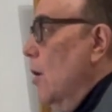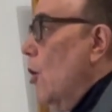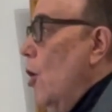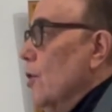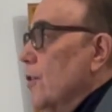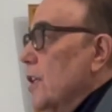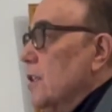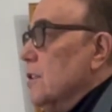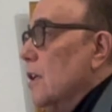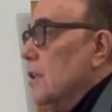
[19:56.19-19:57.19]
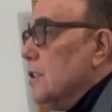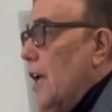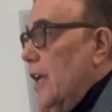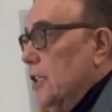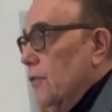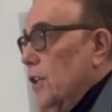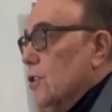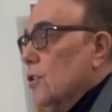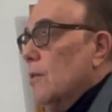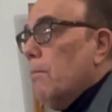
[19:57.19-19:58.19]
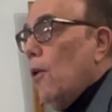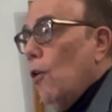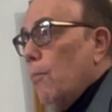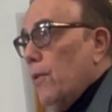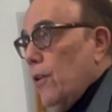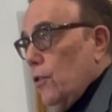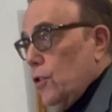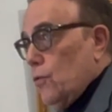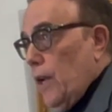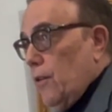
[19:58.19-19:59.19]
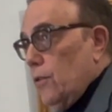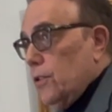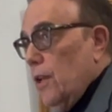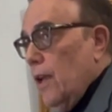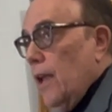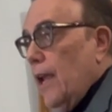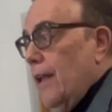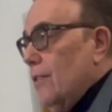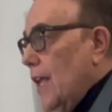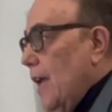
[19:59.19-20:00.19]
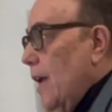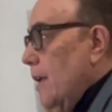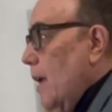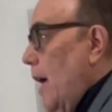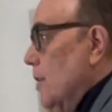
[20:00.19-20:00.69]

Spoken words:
all of these science fiction and pulp illustrators. And then I